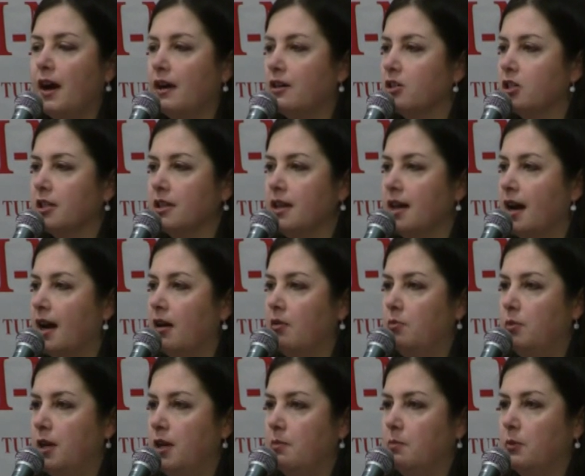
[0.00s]
actually
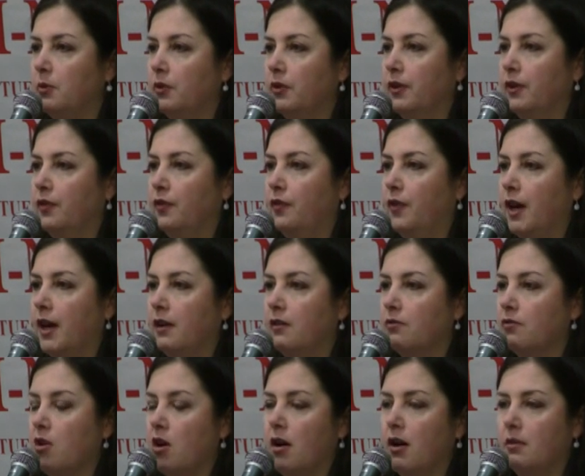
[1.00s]
had people
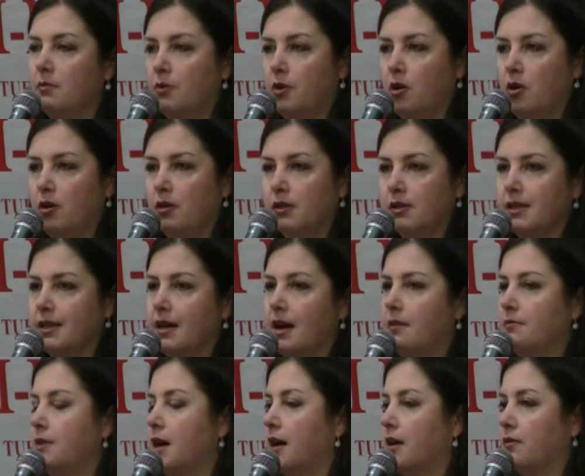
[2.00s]
defend Ron Paul and say,
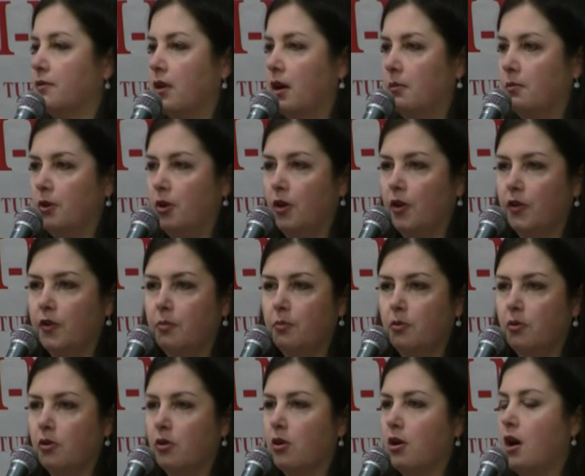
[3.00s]
I'm not a Ron Paul
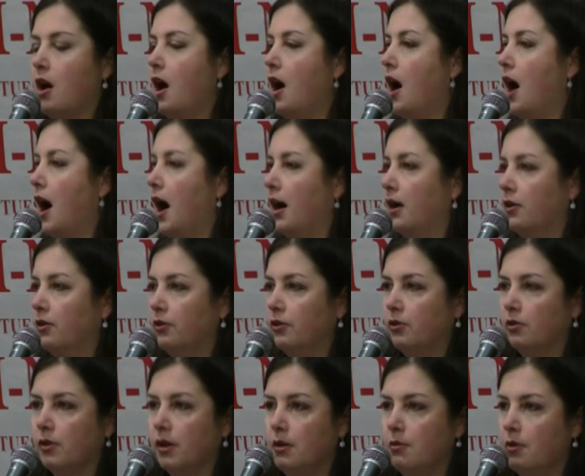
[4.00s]
supporter, I
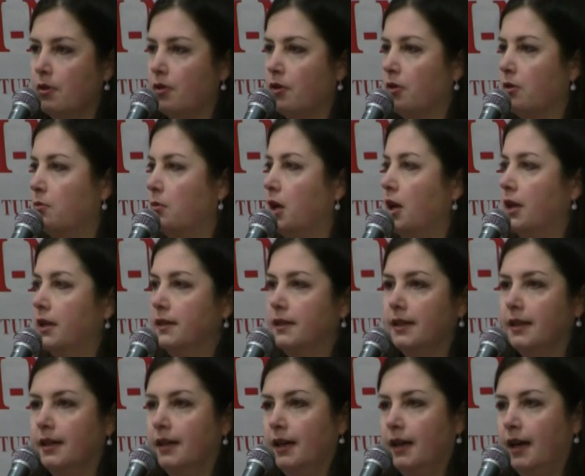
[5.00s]
don't agree with him,
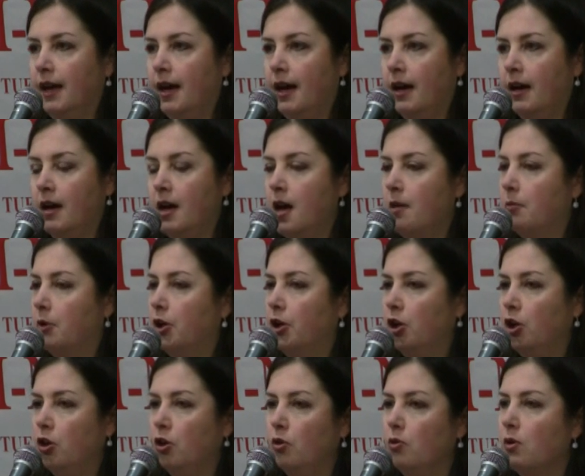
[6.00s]
da-da-da-da. But
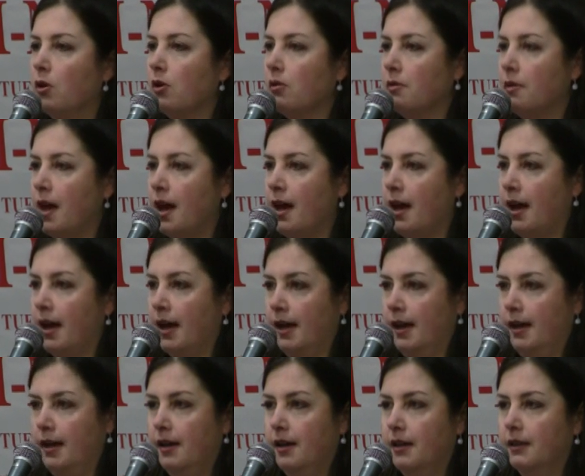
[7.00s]
who are
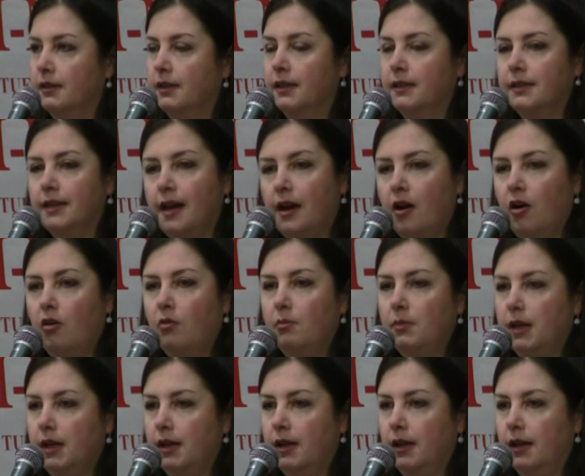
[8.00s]
they to tell
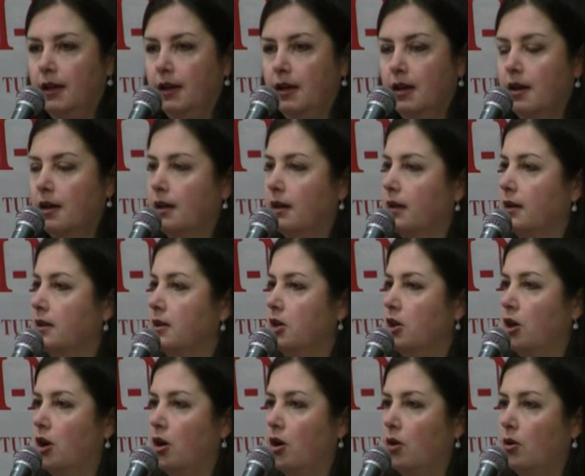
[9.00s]
me,
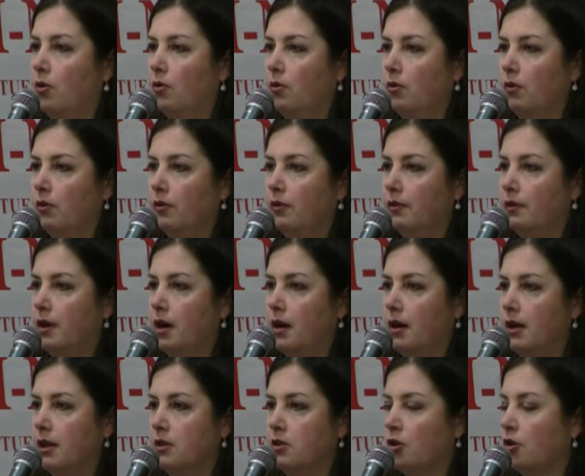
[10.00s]
you know,
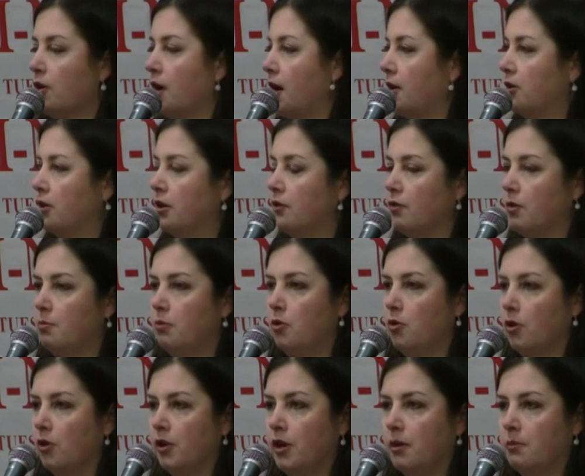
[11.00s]
they're not going to
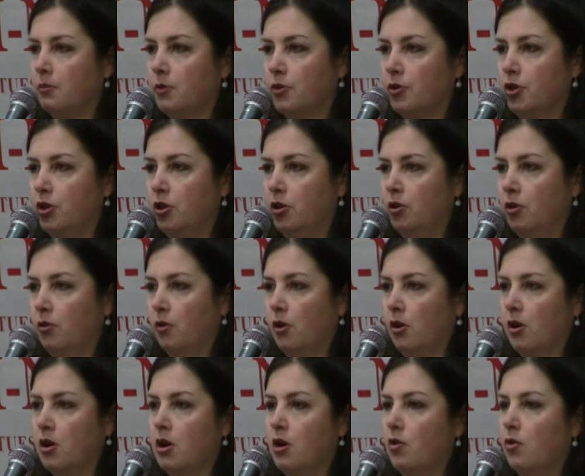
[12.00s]
report number 2,
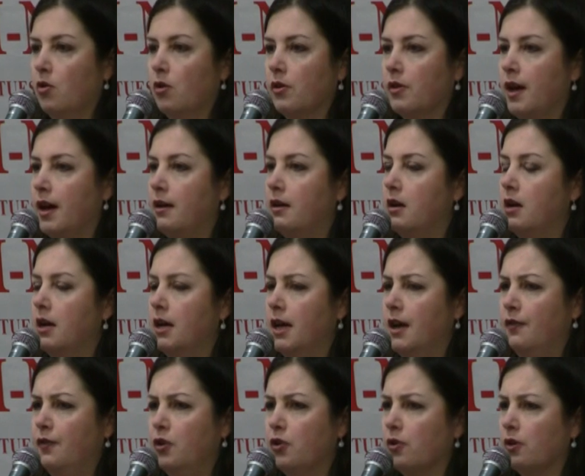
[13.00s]
or that
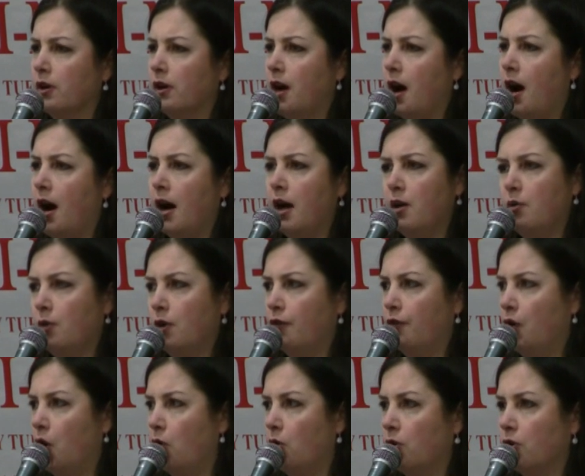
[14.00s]
if you're an Iowa
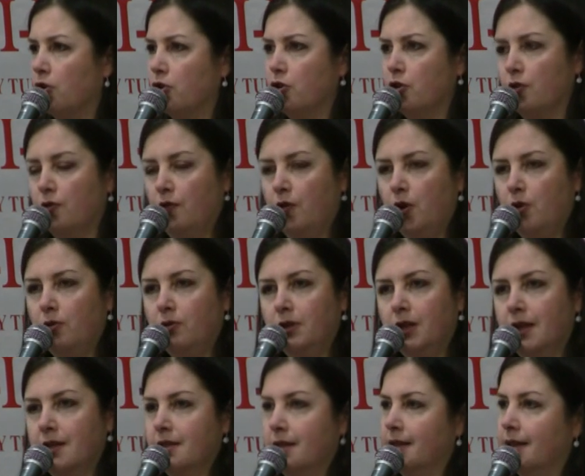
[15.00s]
voter, your vote
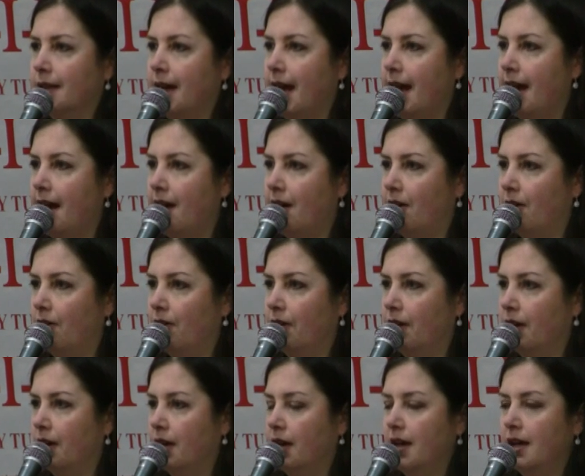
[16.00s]
doesn't
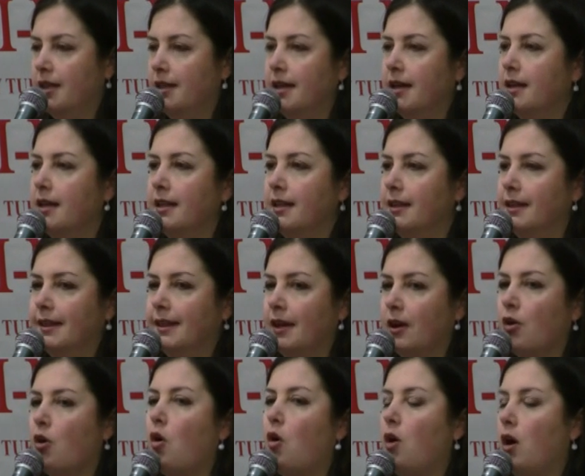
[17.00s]
count?
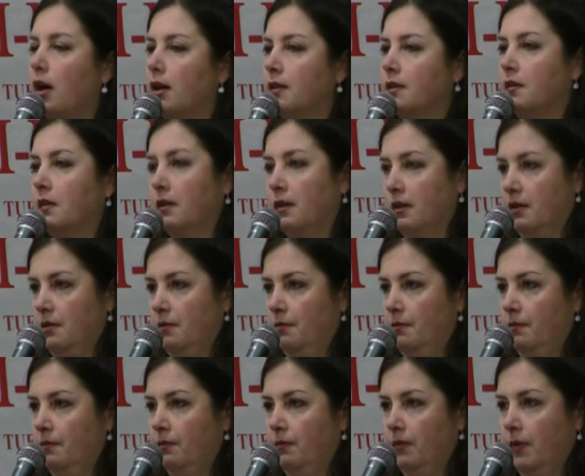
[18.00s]
They're on to
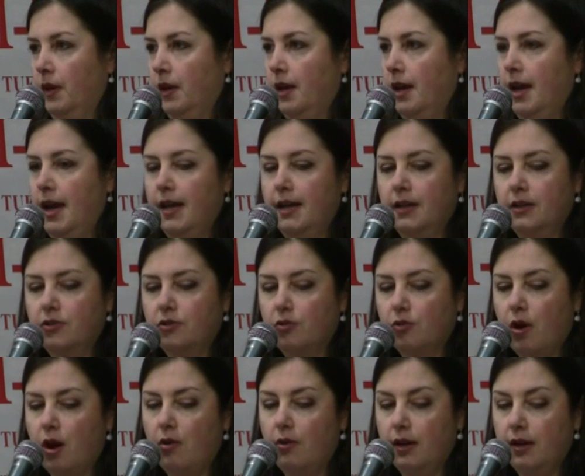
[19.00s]
them, and it's
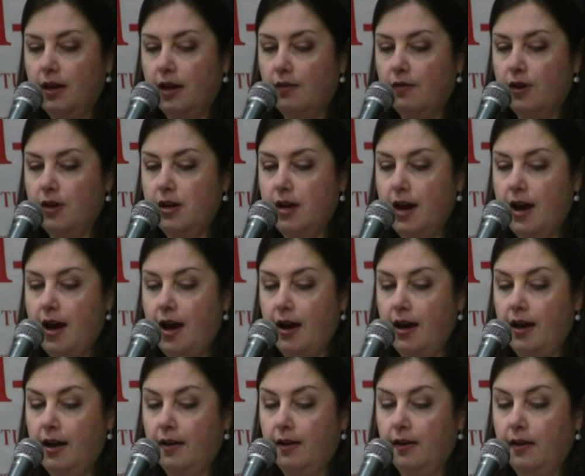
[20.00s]
growing every
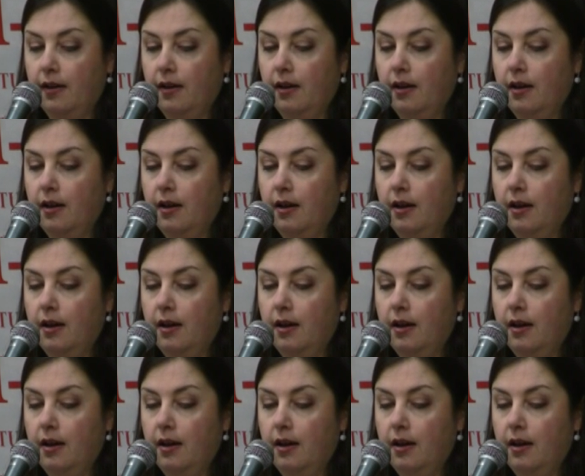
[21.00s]
day.